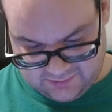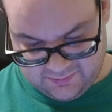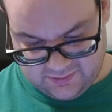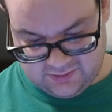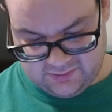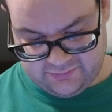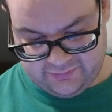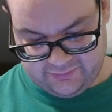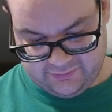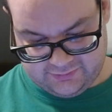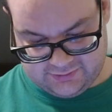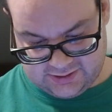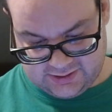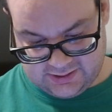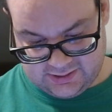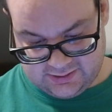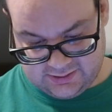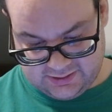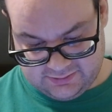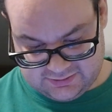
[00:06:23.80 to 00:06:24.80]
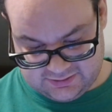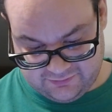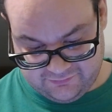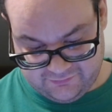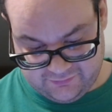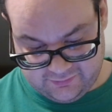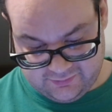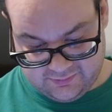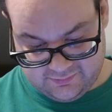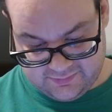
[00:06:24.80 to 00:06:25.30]
Apollo 13, he was in A
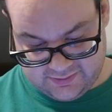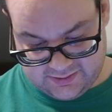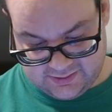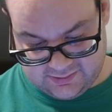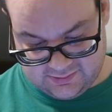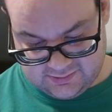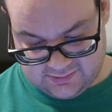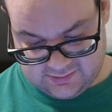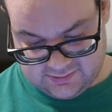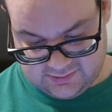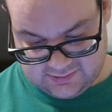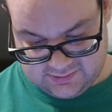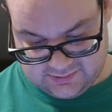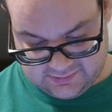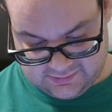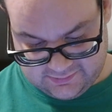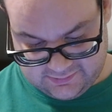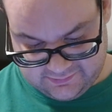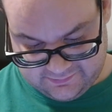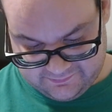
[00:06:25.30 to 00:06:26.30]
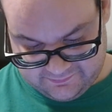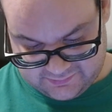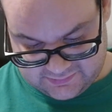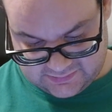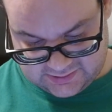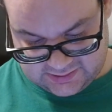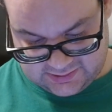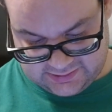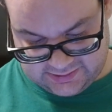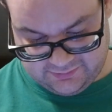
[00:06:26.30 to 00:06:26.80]
Few Good Men.
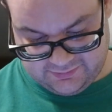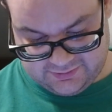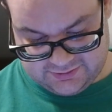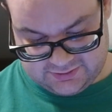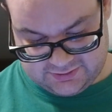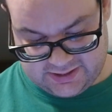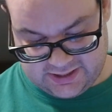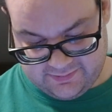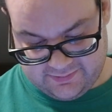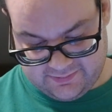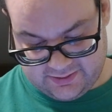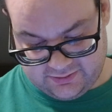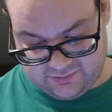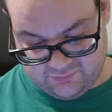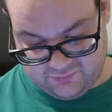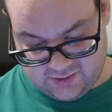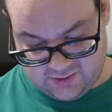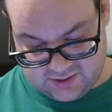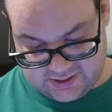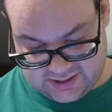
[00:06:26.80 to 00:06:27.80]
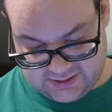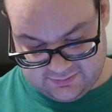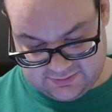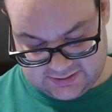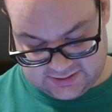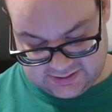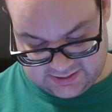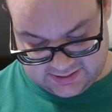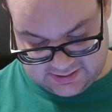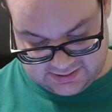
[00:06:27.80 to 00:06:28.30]
The original Candyman, The Rock, he
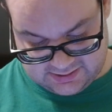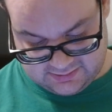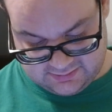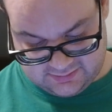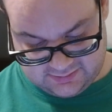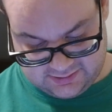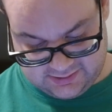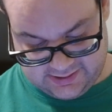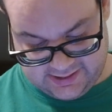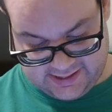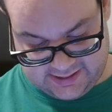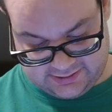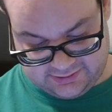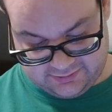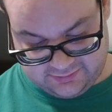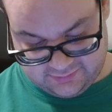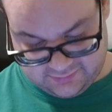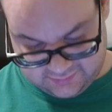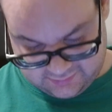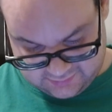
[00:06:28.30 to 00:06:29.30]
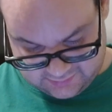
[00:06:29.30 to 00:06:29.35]
was in that. Good actor.